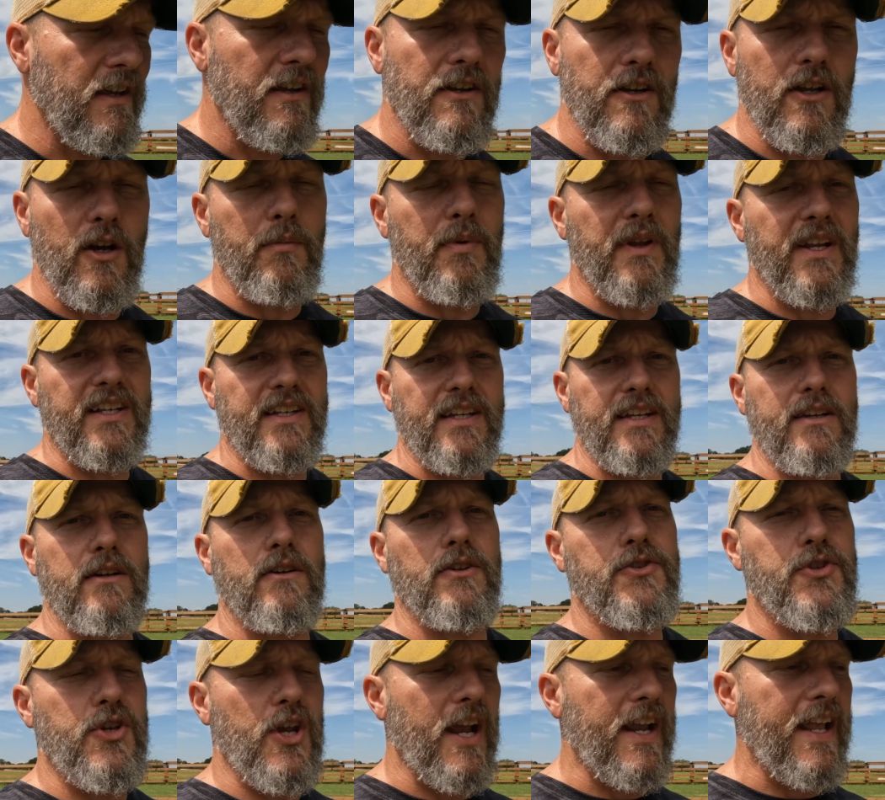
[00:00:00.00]
No big
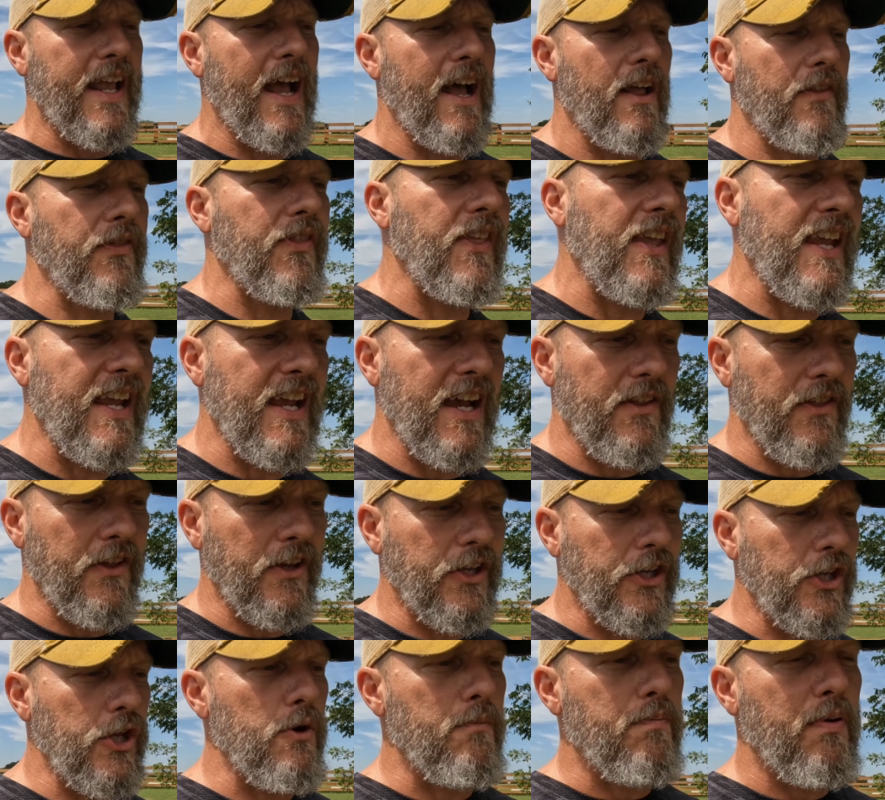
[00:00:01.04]
deal. Check out the
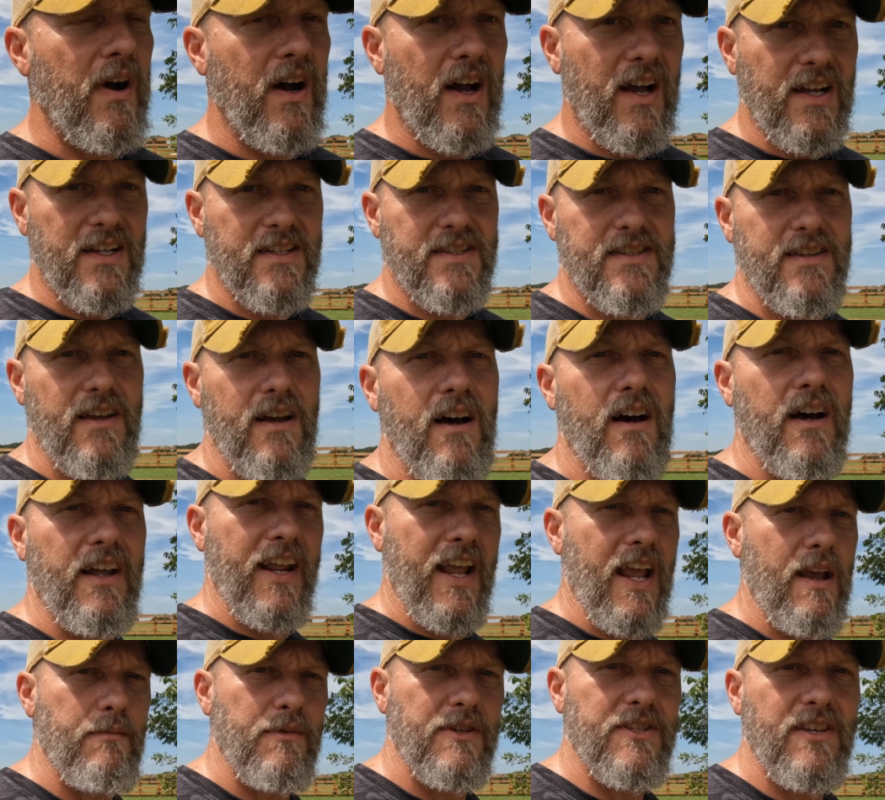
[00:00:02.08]
coupons on
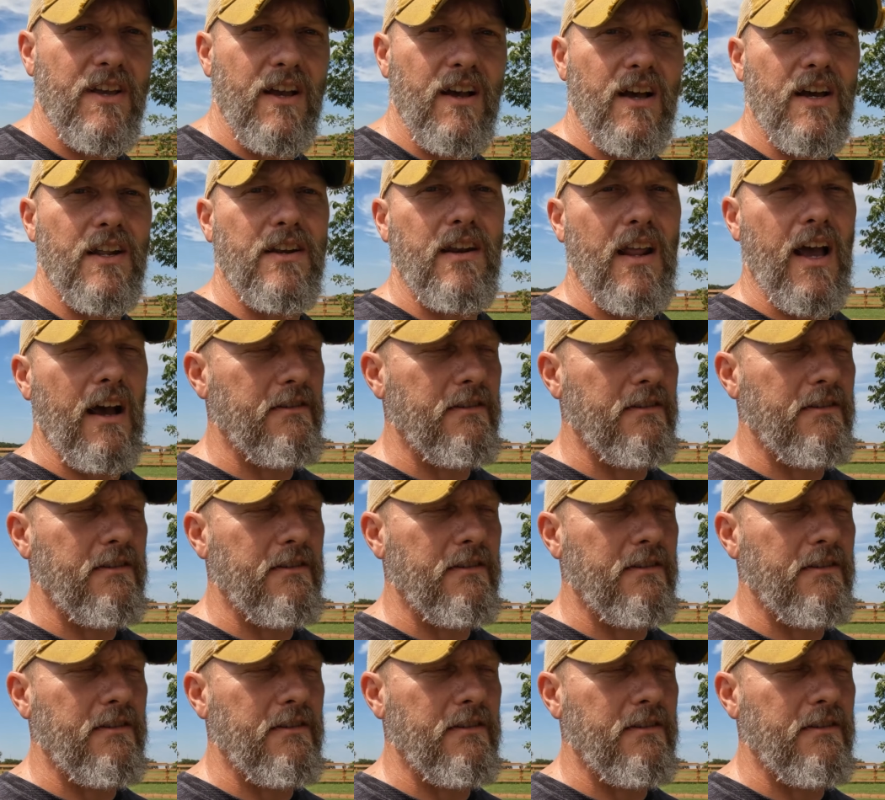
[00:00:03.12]
Amazon.